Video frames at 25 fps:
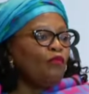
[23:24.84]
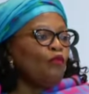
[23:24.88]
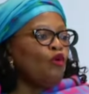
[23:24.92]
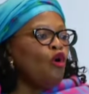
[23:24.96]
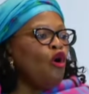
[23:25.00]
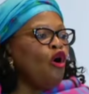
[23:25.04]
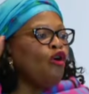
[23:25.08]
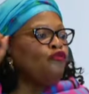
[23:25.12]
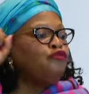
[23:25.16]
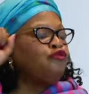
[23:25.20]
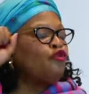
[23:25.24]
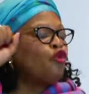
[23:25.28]

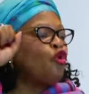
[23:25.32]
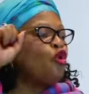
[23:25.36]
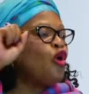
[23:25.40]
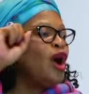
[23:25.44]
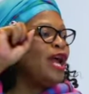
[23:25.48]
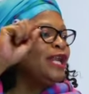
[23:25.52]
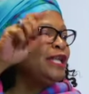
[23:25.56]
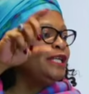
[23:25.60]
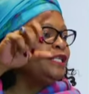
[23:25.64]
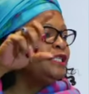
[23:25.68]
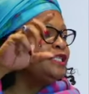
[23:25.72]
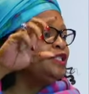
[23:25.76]
of
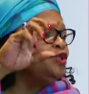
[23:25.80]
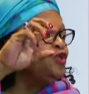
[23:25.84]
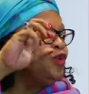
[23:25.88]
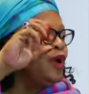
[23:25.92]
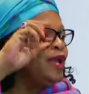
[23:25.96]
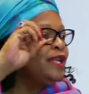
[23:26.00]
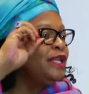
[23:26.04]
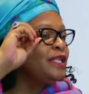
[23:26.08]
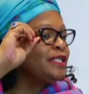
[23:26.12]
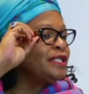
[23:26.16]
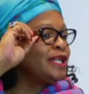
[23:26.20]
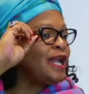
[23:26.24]
quality
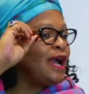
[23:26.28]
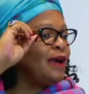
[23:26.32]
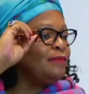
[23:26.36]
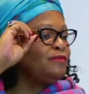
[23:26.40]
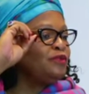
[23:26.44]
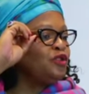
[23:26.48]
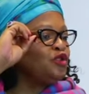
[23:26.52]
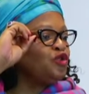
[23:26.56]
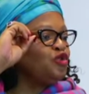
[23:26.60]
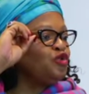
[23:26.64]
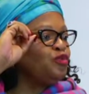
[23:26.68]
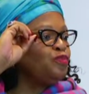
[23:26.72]
when it
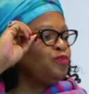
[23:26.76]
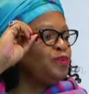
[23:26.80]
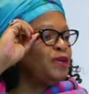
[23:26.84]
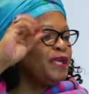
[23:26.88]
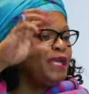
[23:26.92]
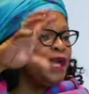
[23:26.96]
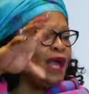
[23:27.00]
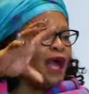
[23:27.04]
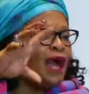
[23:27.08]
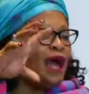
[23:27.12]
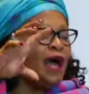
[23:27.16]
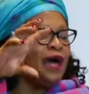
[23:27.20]
comes to
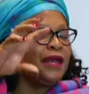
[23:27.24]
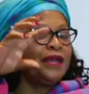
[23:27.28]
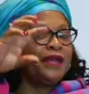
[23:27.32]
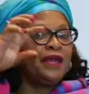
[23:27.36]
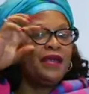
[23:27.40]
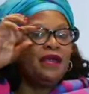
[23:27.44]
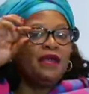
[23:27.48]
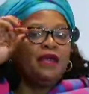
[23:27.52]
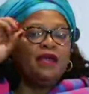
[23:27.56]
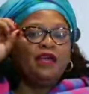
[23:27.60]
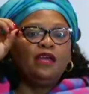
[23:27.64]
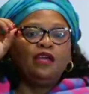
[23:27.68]
PR,
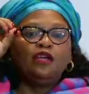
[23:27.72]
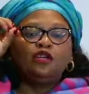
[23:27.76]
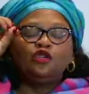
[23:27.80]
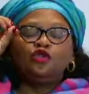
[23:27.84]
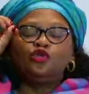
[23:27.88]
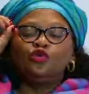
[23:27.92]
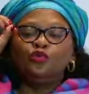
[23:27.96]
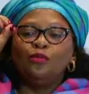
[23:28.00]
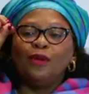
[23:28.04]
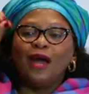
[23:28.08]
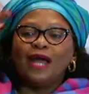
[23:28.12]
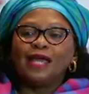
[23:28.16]

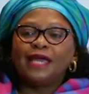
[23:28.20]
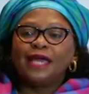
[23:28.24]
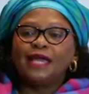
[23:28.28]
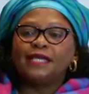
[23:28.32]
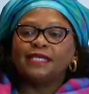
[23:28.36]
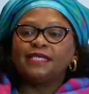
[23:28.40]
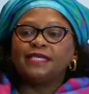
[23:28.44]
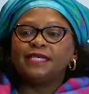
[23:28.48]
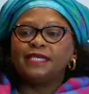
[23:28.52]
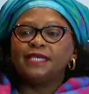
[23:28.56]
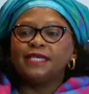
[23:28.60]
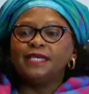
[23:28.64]
to
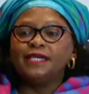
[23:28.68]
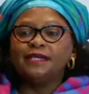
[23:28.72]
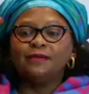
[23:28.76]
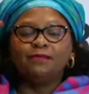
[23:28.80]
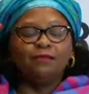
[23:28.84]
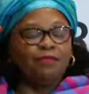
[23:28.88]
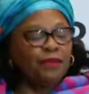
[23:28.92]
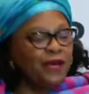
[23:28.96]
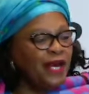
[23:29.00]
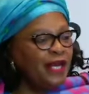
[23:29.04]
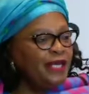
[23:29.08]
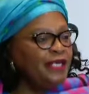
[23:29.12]
marketing,
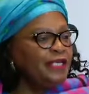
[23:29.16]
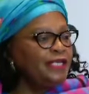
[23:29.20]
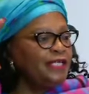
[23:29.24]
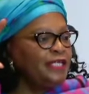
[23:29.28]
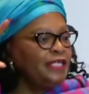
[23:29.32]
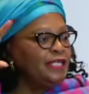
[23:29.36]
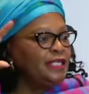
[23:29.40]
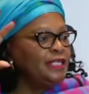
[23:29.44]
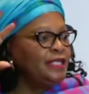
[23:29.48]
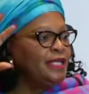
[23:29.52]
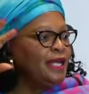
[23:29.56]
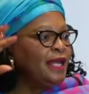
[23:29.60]

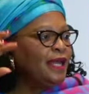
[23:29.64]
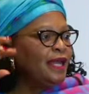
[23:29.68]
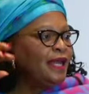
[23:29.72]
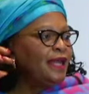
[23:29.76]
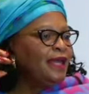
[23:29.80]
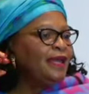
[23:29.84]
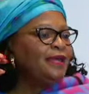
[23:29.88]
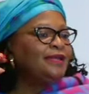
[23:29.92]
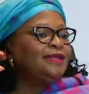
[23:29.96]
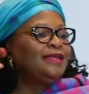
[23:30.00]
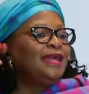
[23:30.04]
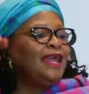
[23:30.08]
branding,
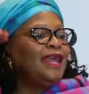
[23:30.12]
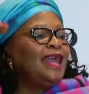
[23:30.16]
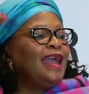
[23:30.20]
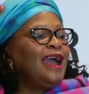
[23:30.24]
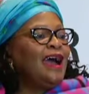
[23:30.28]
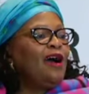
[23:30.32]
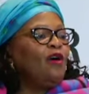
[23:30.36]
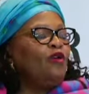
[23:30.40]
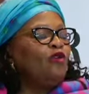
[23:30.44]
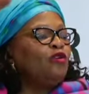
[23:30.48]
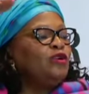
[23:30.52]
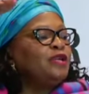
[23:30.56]
they
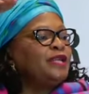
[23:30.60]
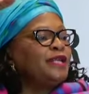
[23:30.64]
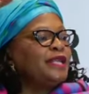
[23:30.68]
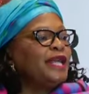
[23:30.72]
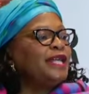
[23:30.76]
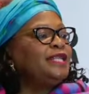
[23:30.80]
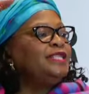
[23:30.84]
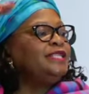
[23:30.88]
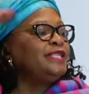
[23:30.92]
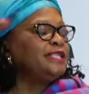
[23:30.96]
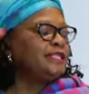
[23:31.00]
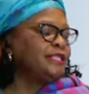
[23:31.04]
are
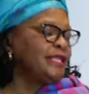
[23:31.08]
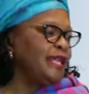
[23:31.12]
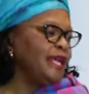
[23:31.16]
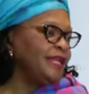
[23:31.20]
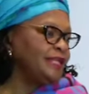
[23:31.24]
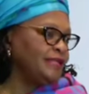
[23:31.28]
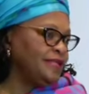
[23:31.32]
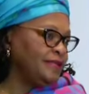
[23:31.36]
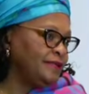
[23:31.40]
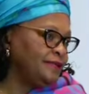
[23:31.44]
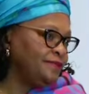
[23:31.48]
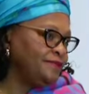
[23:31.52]
already
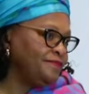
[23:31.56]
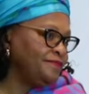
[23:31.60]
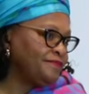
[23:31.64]
set.